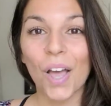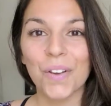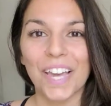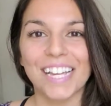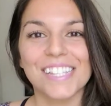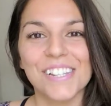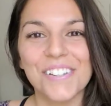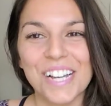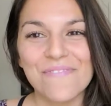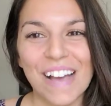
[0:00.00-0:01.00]
Okay, so
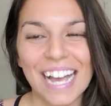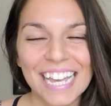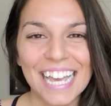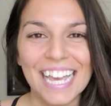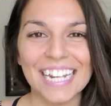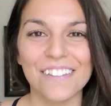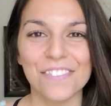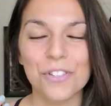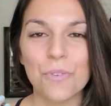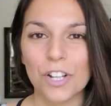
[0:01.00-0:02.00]
I'm back, and
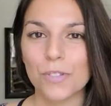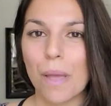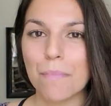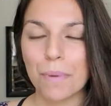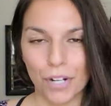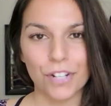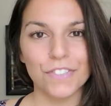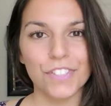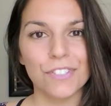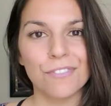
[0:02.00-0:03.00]
if you watch my book
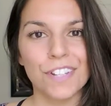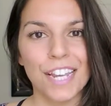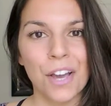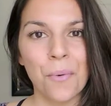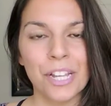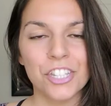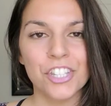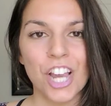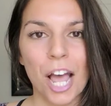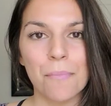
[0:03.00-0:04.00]
review video, which